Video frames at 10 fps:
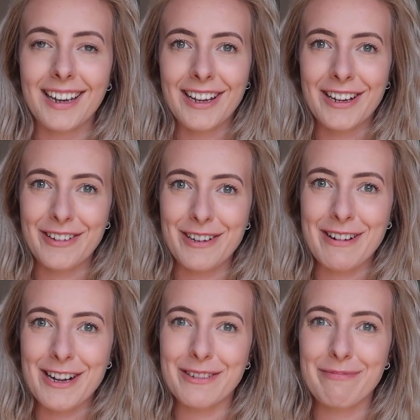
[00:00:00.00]
Hello and
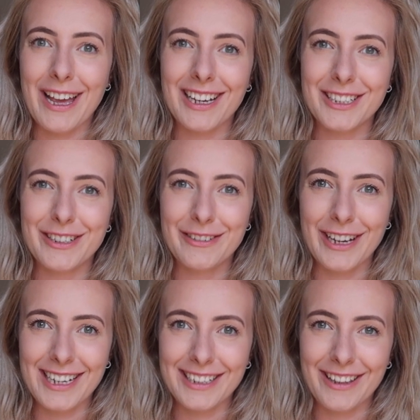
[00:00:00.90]
welcome back to
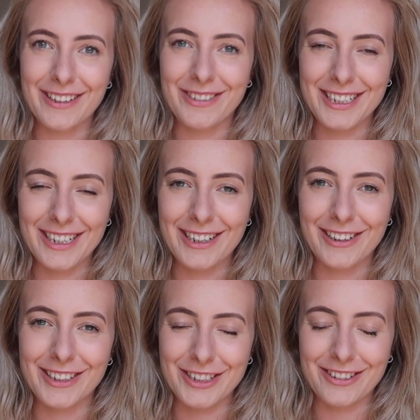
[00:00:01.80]
another video
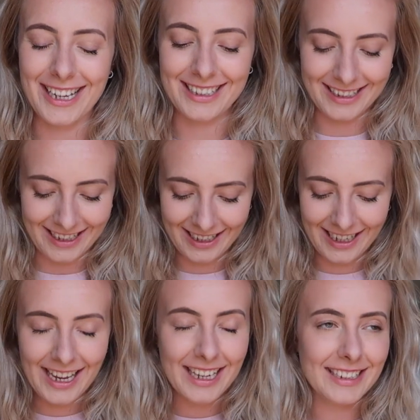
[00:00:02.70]
on Sri Lanka.
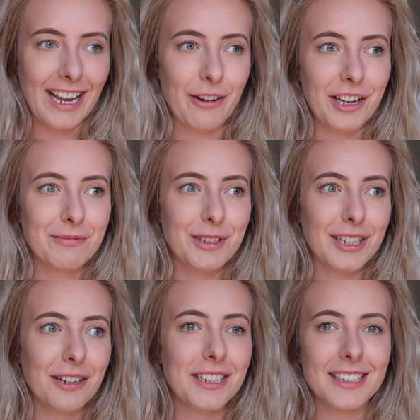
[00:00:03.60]
Now I'm
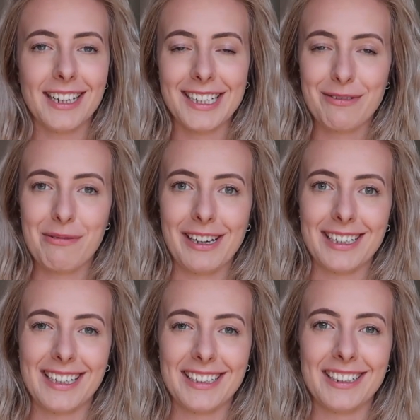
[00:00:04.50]
so excited to be
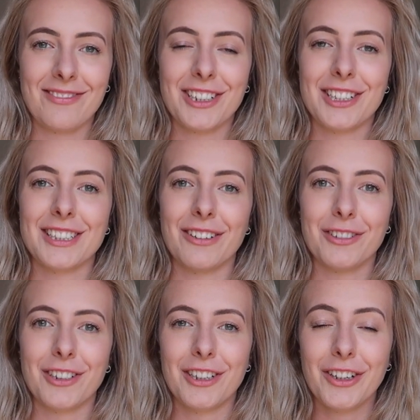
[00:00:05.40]
back here because I've
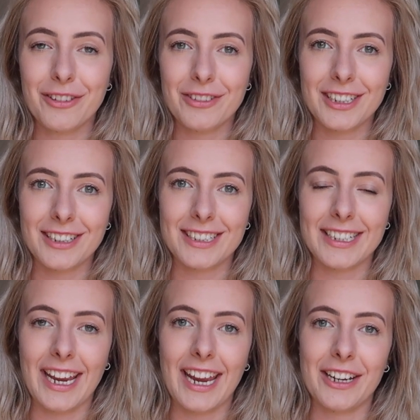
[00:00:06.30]
got another video
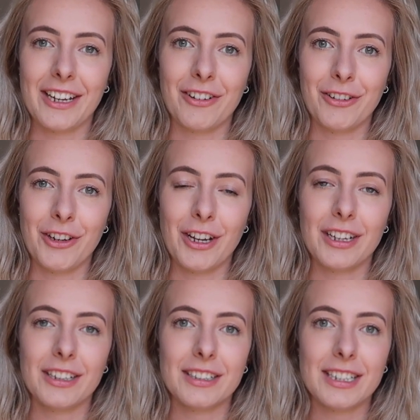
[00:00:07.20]
today on
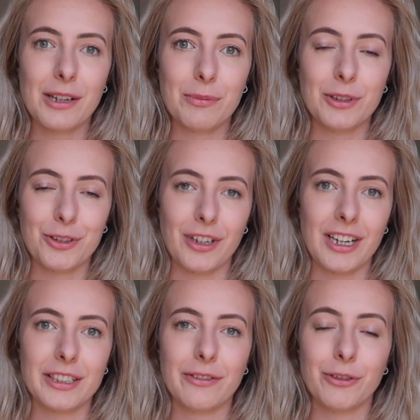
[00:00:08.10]
tips and
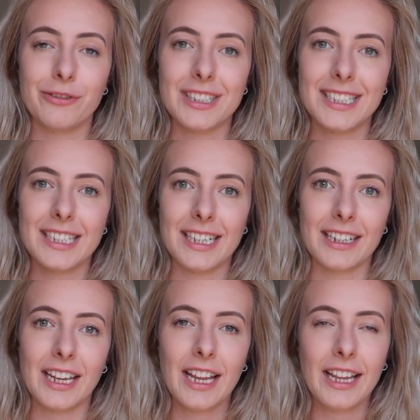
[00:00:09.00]
tricks for visiting